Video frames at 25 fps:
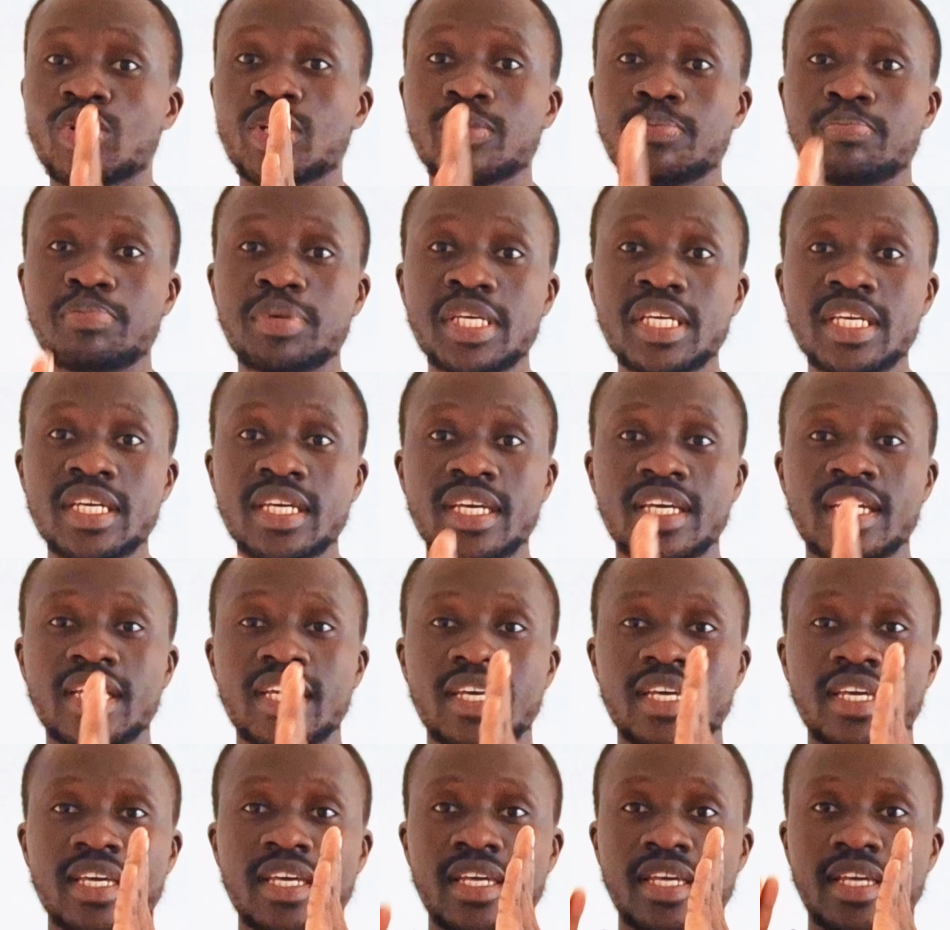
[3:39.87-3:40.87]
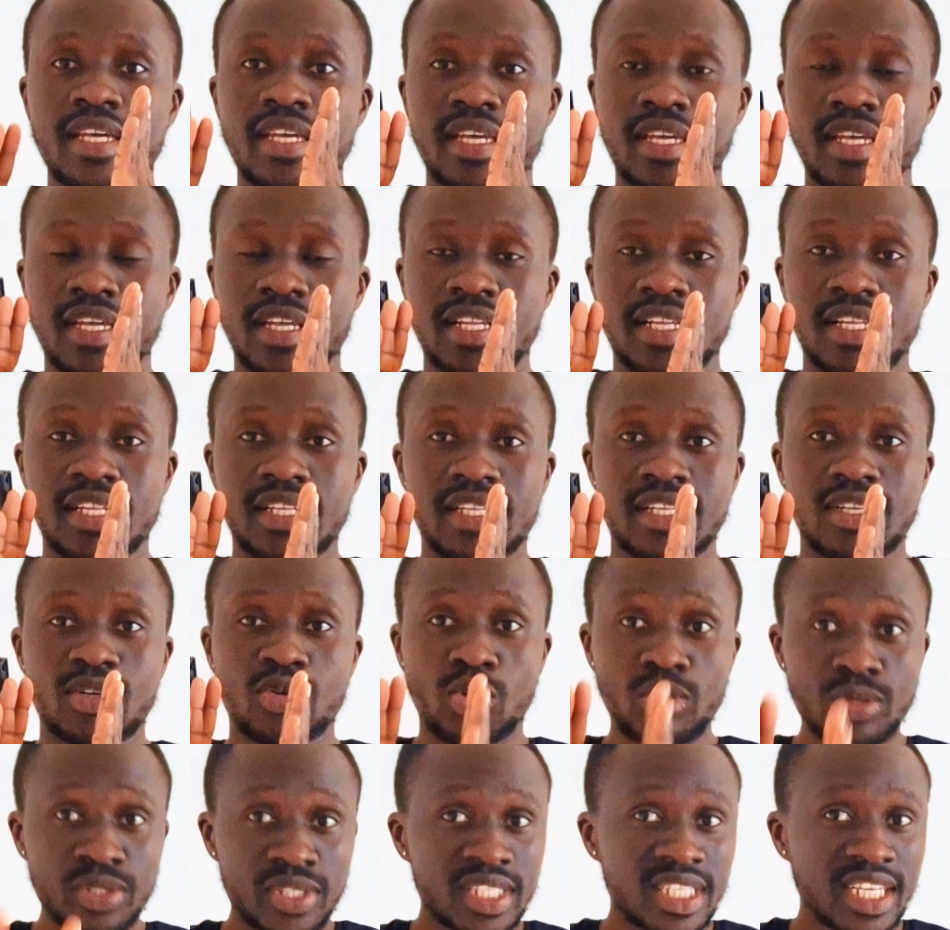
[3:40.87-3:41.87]
be
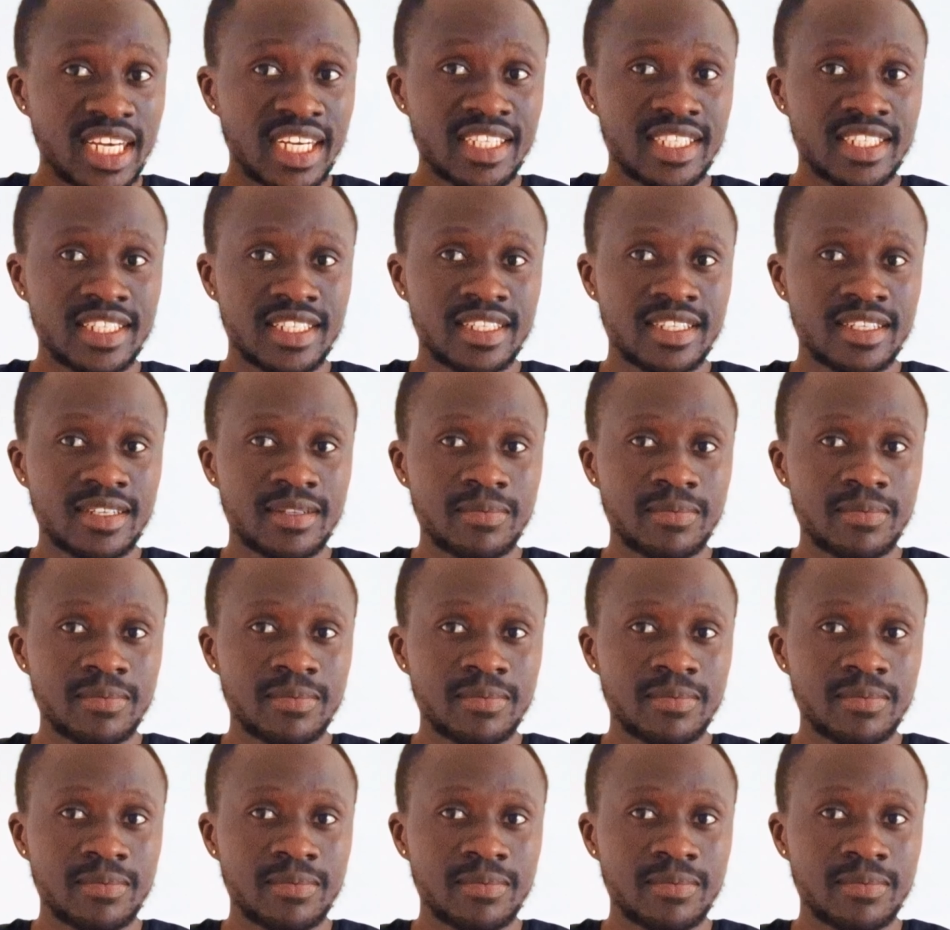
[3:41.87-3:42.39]
constant.